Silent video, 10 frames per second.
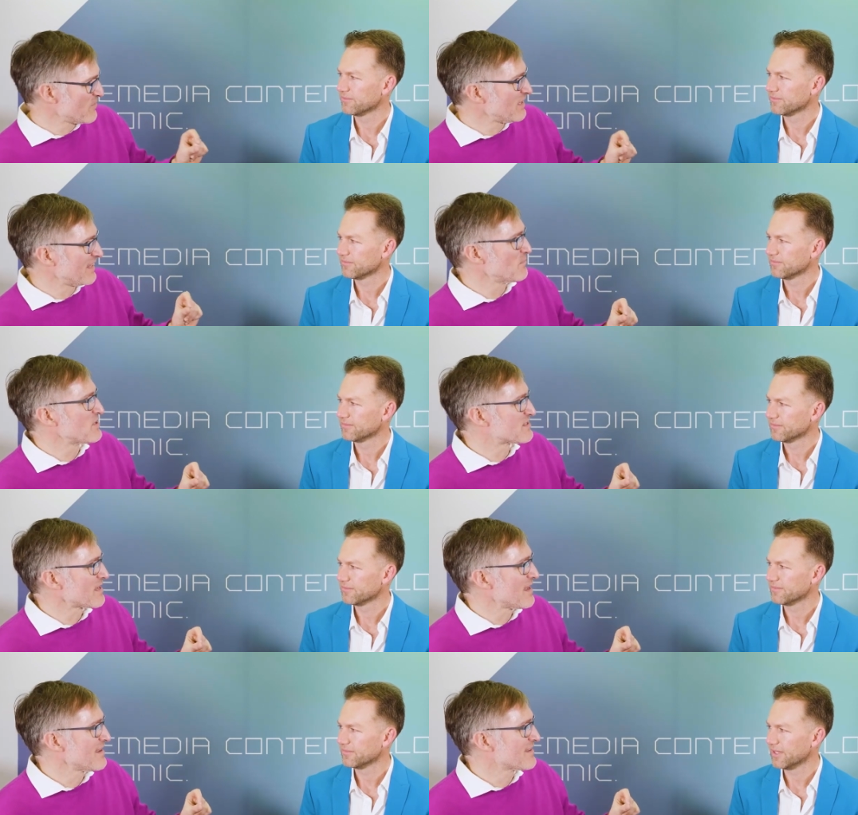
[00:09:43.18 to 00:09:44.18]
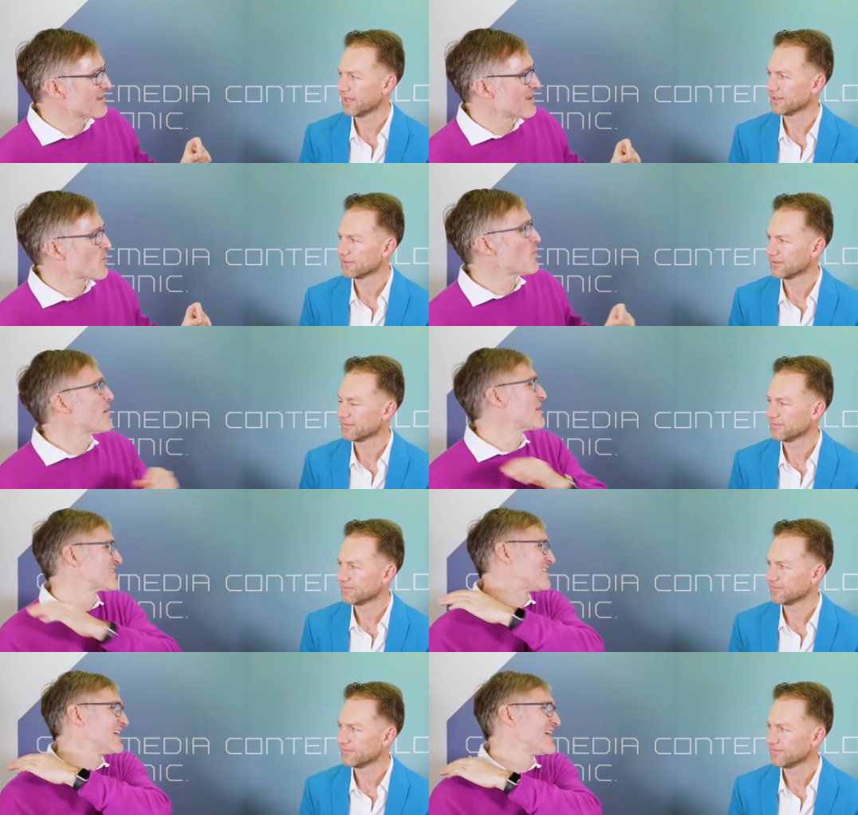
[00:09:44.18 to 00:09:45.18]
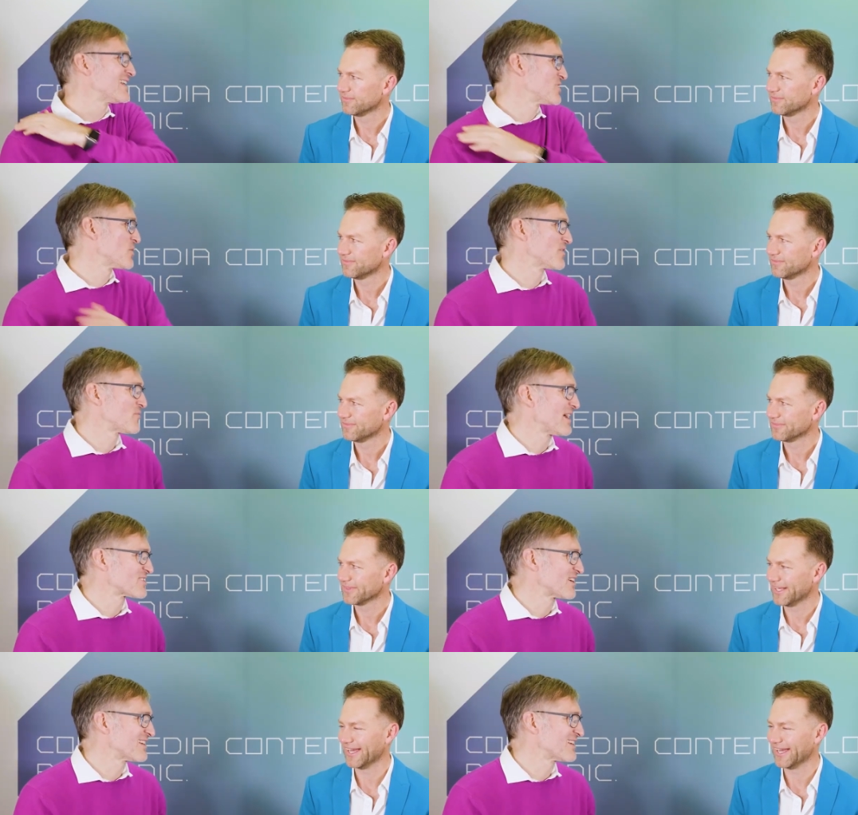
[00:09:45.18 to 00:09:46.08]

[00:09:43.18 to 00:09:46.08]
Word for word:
Speaker 1: every little mistake yeah. basically hit you in the face.